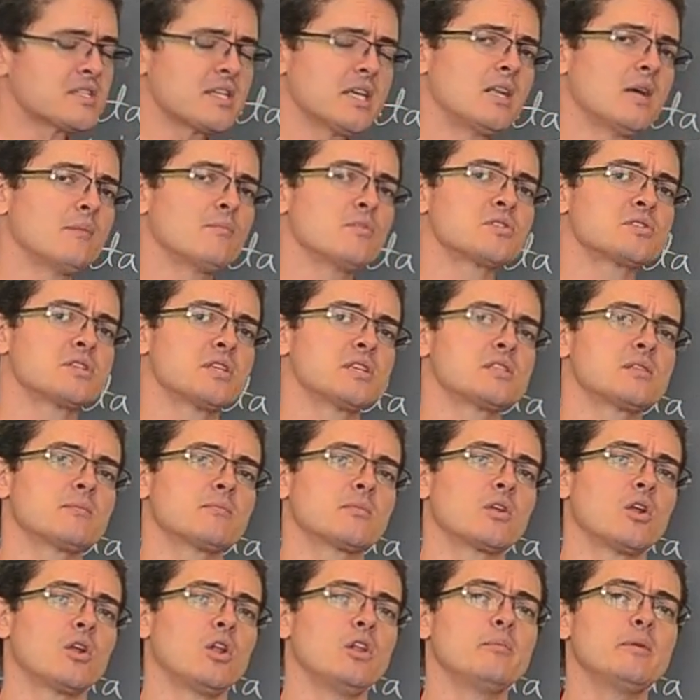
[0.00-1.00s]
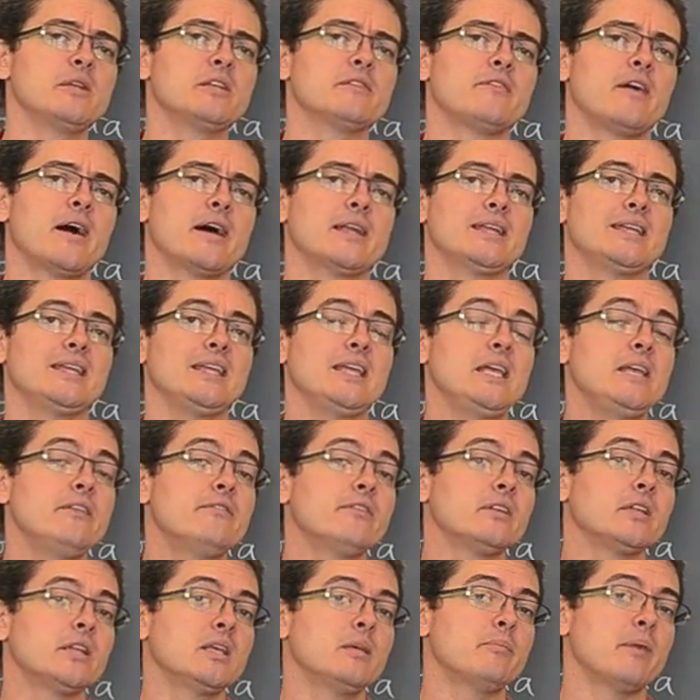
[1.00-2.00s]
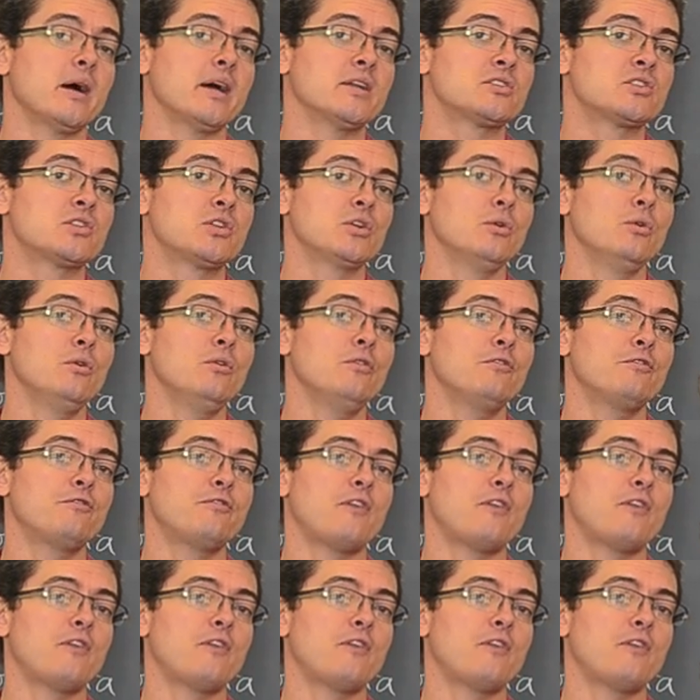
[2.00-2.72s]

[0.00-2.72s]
10 number system can only be divided evenly by 2,